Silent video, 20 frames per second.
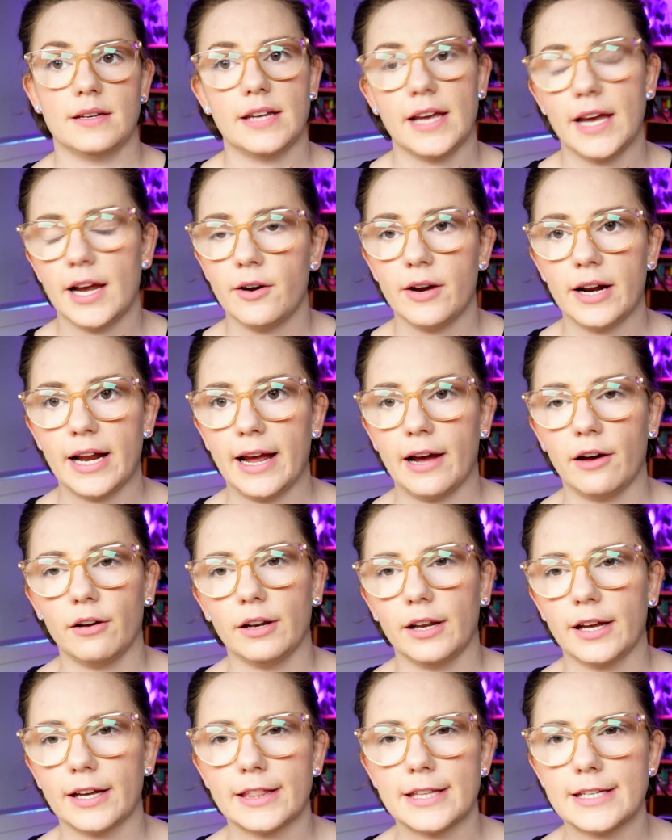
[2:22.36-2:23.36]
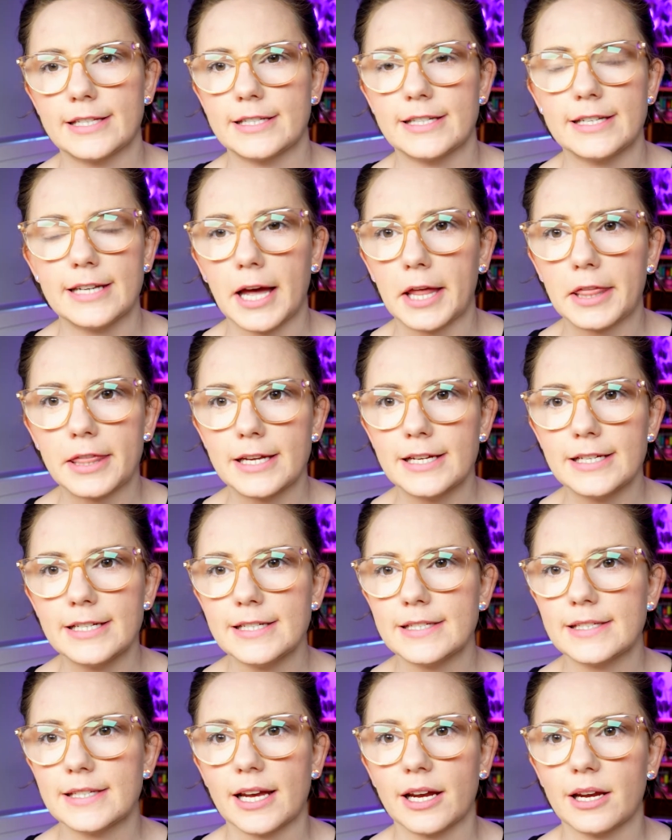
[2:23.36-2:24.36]
tear it out. Like, there's nothing
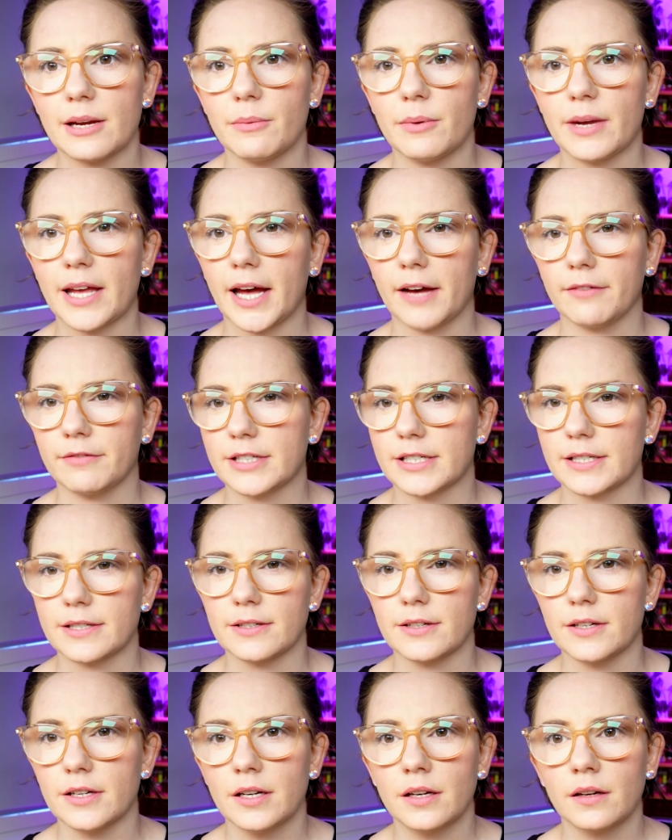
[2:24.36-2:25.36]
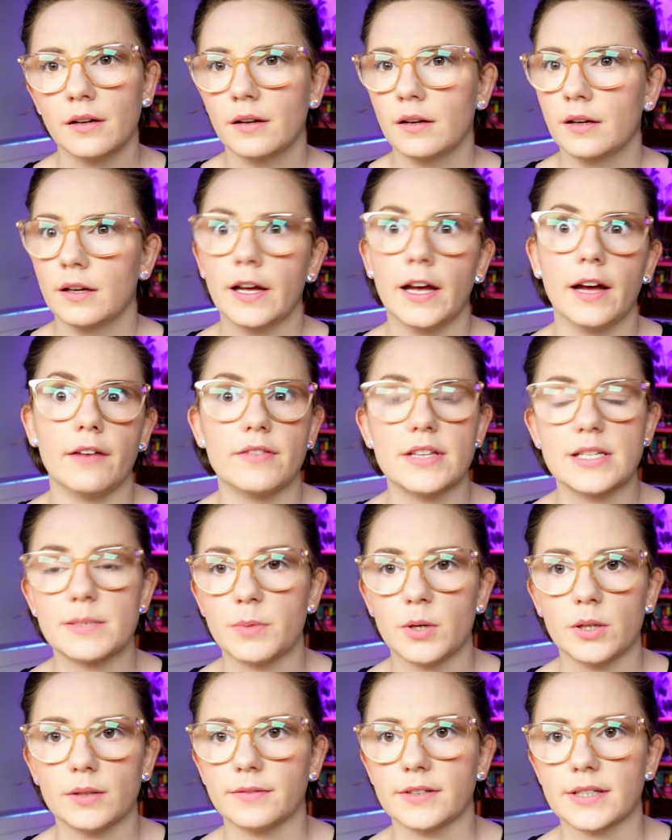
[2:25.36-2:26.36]
to say we have to have these
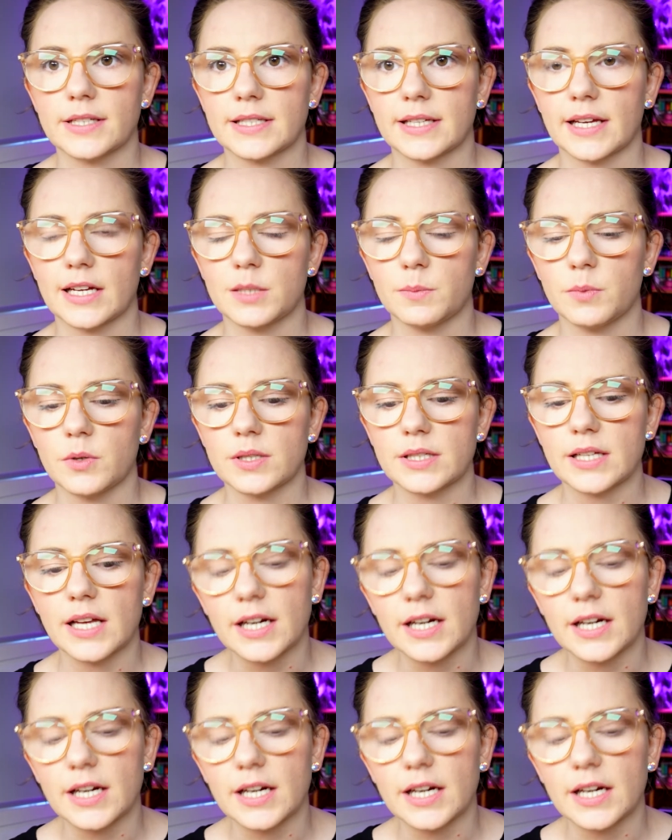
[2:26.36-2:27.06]
perfect sketchbooks.